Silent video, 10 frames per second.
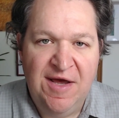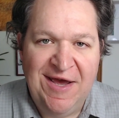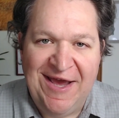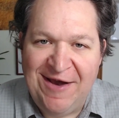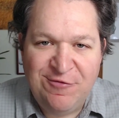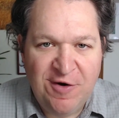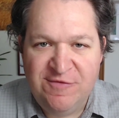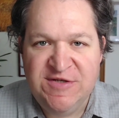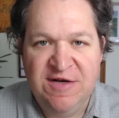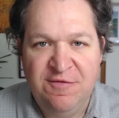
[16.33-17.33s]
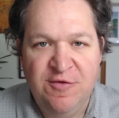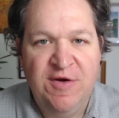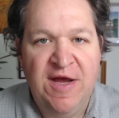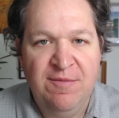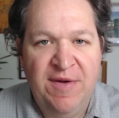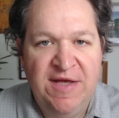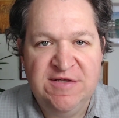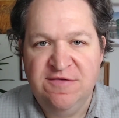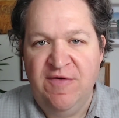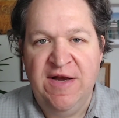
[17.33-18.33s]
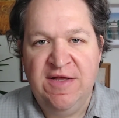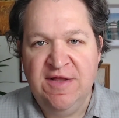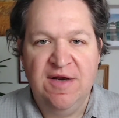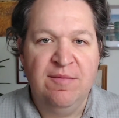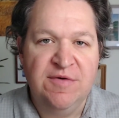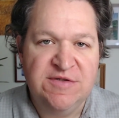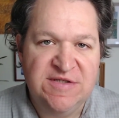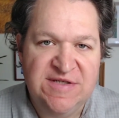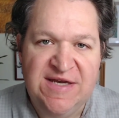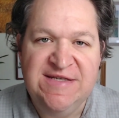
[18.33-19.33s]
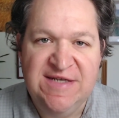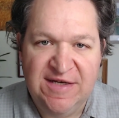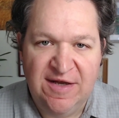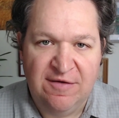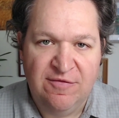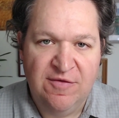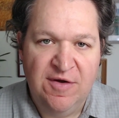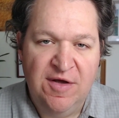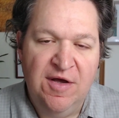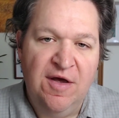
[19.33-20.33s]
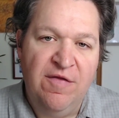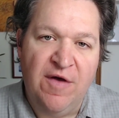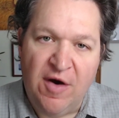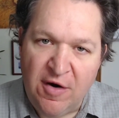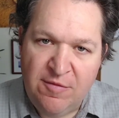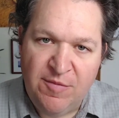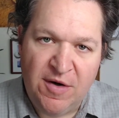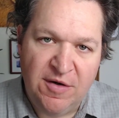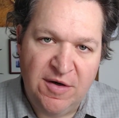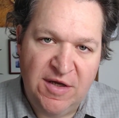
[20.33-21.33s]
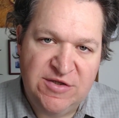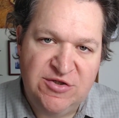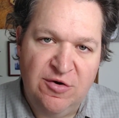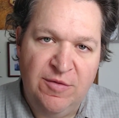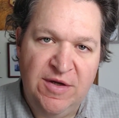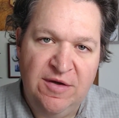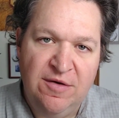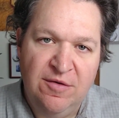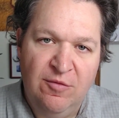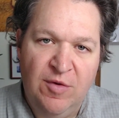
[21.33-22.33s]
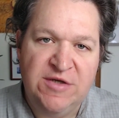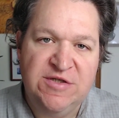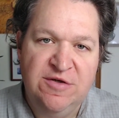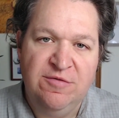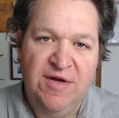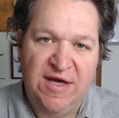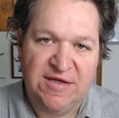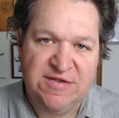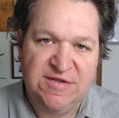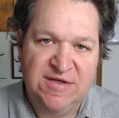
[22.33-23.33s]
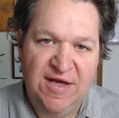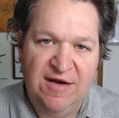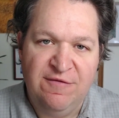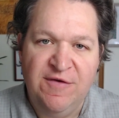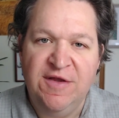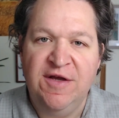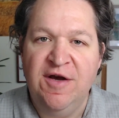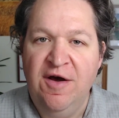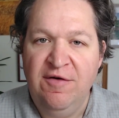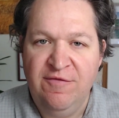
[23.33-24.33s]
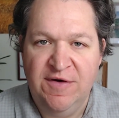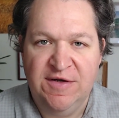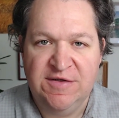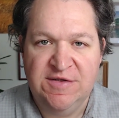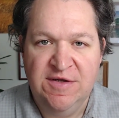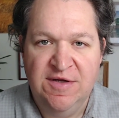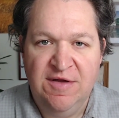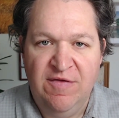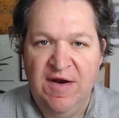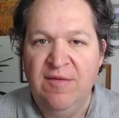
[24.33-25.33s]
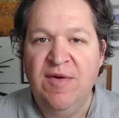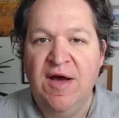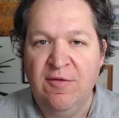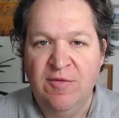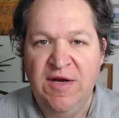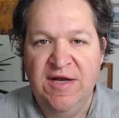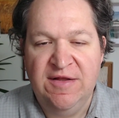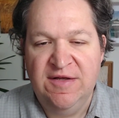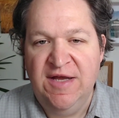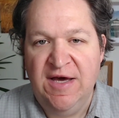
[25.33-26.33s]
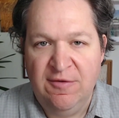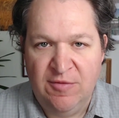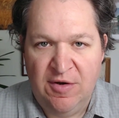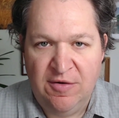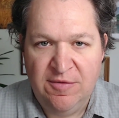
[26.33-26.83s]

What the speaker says: After I've sent a few campaigns, finding the numbers is easy enough. The hard part is knowing what to do next and feeling confident that I'm not reading the data wrong.